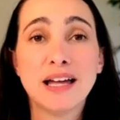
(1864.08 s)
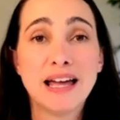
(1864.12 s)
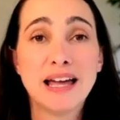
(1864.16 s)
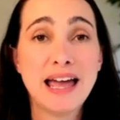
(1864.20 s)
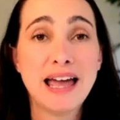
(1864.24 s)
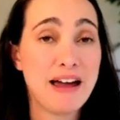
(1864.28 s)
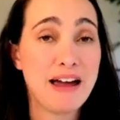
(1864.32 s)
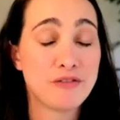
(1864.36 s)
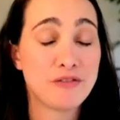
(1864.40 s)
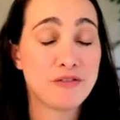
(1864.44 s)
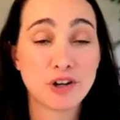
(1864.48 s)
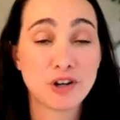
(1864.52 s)

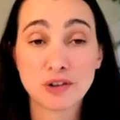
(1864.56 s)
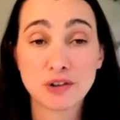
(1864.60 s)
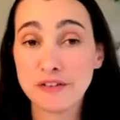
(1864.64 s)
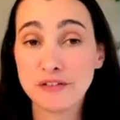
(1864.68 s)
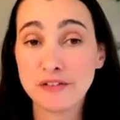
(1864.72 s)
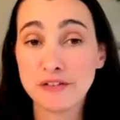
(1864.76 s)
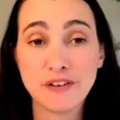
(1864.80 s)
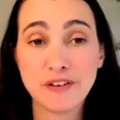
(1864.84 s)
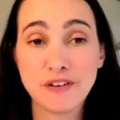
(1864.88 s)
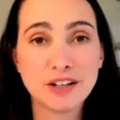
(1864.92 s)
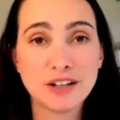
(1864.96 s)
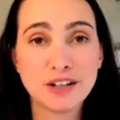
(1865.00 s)

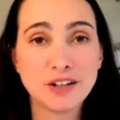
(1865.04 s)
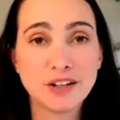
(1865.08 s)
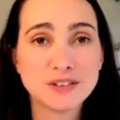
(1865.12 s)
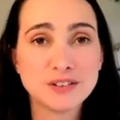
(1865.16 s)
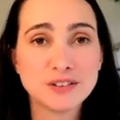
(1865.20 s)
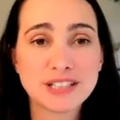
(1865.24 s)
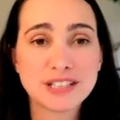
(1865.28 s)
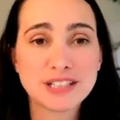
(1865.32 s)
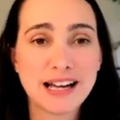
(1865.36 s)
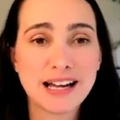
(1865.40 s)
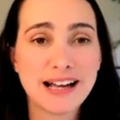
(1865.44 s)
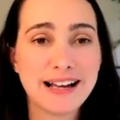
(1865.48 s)
evergreen
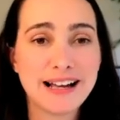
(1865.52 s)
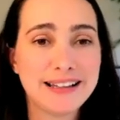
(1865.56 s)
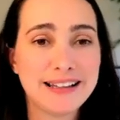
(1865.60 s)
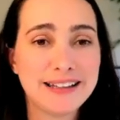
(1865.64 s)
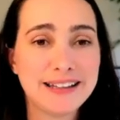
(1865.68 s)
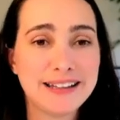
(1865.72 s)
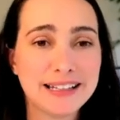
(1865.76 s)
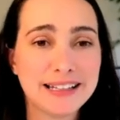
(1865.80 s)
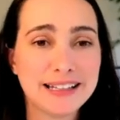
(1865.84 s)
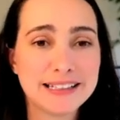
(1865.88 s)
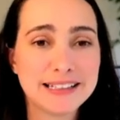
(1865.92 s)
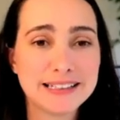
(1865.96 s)
funnels
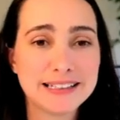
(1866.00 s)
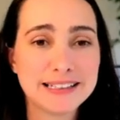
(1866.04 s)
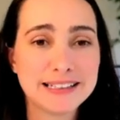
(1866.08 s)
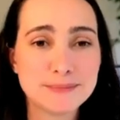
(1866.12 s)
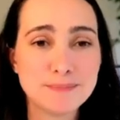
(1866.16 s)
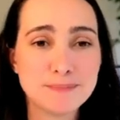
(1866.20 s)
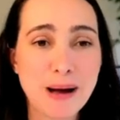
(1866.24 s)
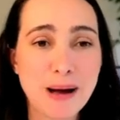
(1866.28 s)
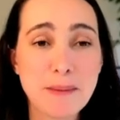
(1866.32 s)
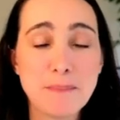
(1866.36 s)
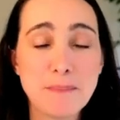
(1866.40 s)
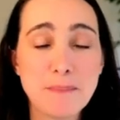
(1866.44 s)
i think
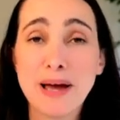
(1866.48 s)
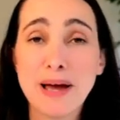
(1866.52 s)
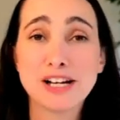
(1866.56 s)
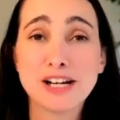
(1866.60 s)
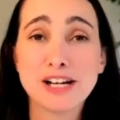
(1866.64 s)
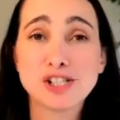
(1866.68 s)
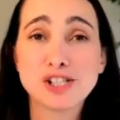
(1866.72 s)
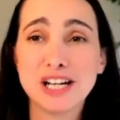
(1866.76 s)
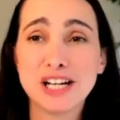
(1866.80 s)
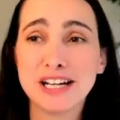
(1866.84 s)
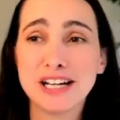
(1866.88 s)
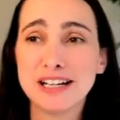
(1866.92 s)
is my
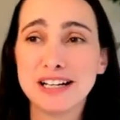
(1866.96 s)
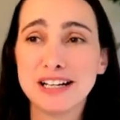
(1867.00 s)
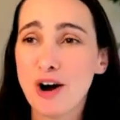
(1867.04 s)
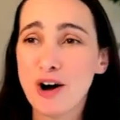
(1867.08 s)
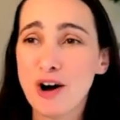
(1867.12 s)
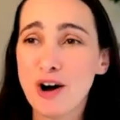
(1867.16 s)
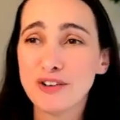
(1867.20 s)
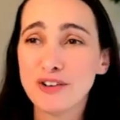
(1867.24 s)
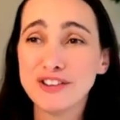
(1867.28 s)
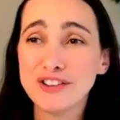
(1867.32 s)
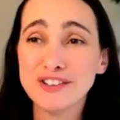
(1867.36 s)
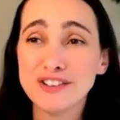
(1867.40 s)
passion
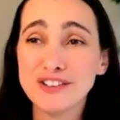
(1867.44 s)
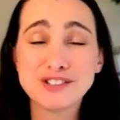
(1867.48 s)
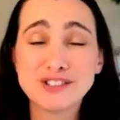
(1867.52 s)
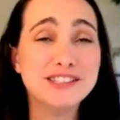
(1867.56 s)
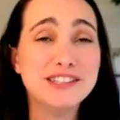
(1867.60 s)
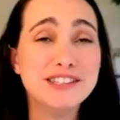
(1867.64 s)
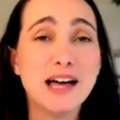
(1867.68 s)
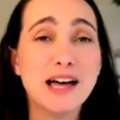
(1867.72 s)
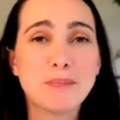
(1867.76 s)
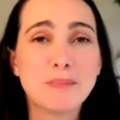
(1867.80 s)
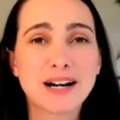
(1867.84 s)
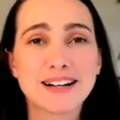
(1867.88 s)
all
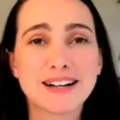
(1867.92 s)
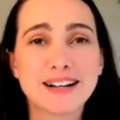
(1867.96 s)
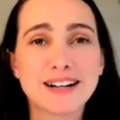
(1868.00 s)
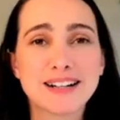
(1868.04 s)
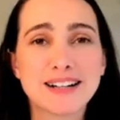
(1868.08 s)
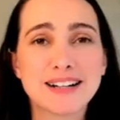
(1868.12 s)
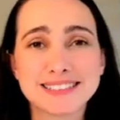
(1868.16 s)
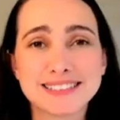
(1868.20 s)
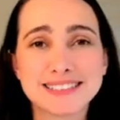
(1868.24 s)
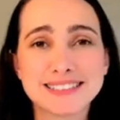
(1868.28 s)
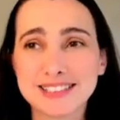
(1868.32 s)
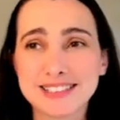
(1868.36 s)
those
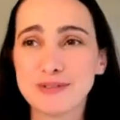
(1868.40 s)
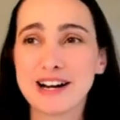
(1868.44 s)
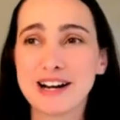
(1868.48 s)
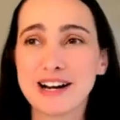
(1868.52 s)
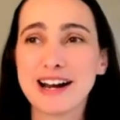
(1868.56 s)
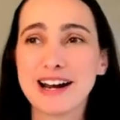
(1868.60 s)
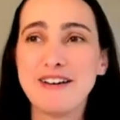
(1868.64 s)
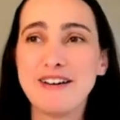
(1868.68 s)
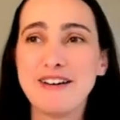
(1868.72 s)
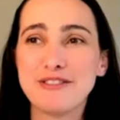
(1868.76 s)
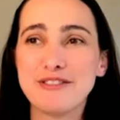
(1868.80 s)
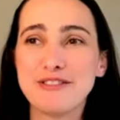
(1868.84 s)
numbers
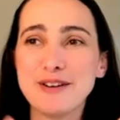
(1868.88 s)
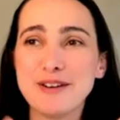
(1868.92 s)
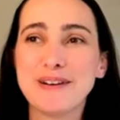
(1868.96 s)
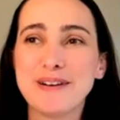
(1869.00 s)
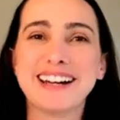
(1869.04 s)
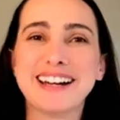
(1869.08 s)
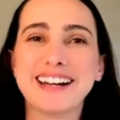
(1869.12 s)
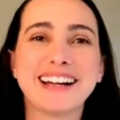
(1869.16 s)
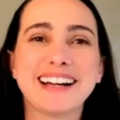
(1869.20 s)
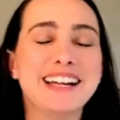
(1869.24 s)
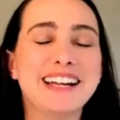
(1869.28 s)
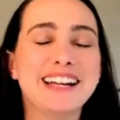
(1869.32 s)
where
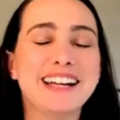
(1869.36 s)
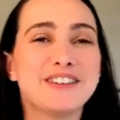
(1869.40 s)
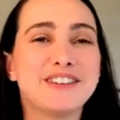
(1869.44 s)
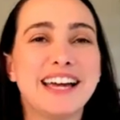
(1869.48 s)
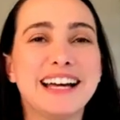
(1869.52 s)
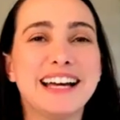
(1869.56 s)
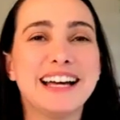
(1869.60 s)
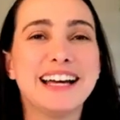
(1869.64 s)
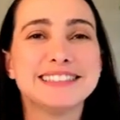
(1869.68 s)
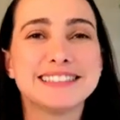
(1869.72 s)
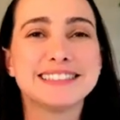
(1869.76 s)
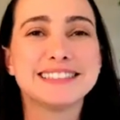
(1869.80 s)
everybody kind of
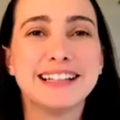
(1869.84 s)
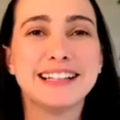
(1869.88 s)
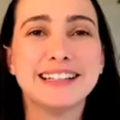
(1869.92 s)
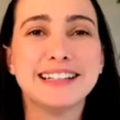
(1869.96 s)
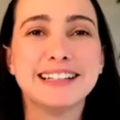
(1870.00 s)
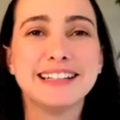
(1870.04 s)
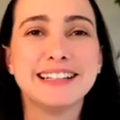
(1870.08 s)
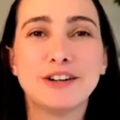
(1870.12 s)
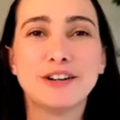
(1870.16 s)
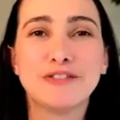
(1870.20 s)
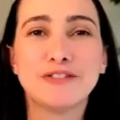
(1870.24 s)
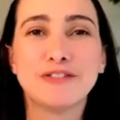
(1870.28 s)
gets a
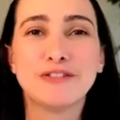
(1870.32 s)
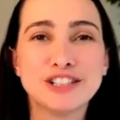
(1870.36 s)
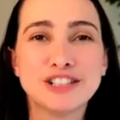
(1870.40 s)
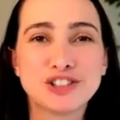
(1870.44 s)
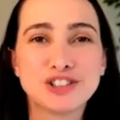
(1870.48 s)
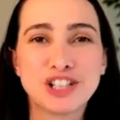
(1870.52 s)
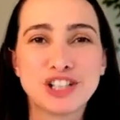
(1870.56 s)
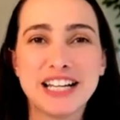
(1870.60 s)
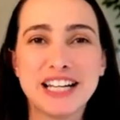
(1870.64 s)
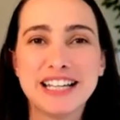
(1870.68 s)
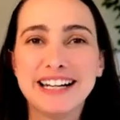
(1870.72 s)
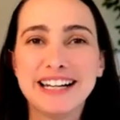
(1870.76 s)
little
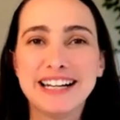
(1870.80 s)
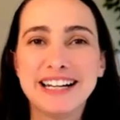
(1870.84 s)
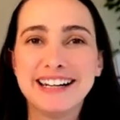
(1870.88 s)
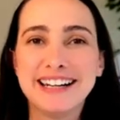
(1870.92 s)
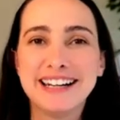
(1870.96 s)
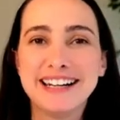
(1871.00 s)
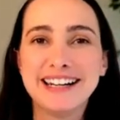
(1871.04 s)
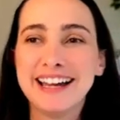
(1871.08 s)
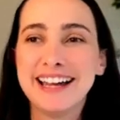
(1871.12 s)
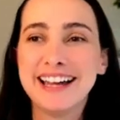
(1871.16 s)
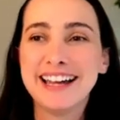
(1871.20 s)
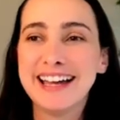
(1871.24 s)

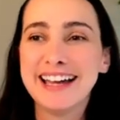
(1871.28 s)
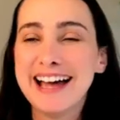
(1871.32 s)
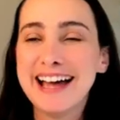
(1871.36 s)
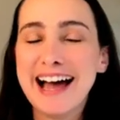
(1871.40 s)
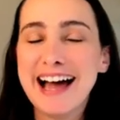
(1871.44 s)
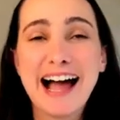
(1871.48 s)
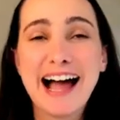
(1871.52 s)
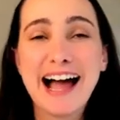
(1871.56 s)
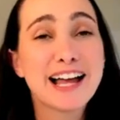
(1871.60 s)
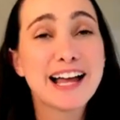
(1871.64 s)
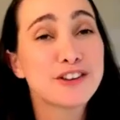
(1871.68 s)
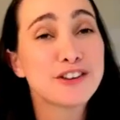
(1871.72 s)
frustrated
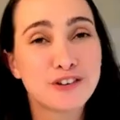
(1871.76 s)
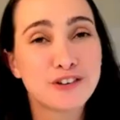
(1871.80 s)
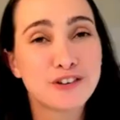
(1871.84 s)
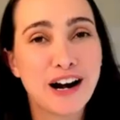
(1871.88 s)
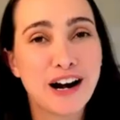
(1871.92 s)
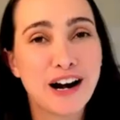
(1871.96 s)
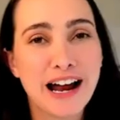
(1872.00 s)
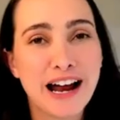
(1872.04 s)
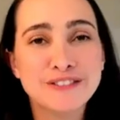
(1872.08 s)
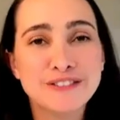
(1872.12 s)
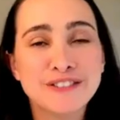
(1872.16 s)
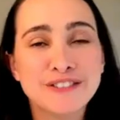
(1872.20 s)
i
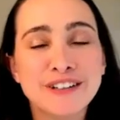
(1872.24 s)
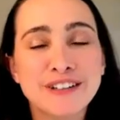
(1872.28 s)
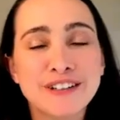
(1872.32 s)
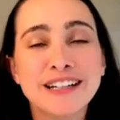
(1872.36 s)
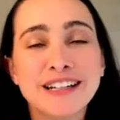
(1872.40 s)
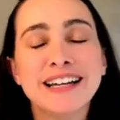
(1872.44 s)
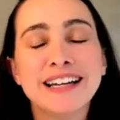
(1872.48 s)
thrive